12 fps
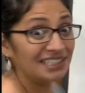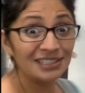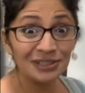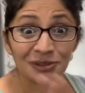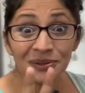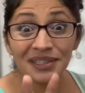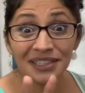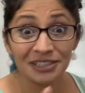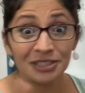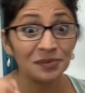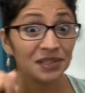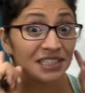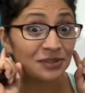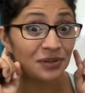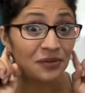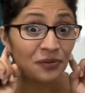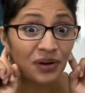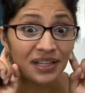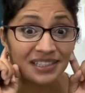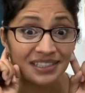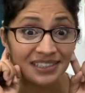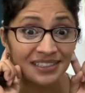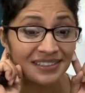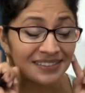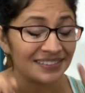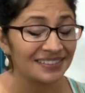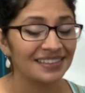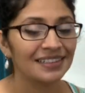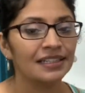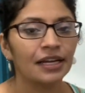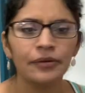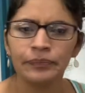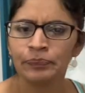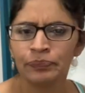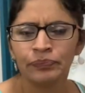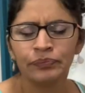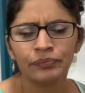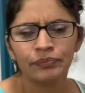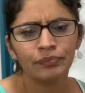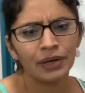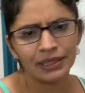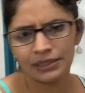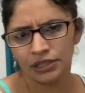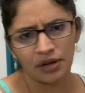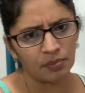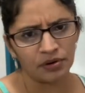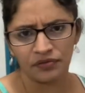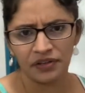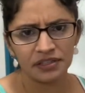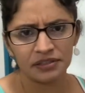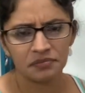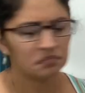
2 ears because we have 1, 2. Now, mine is not perfect.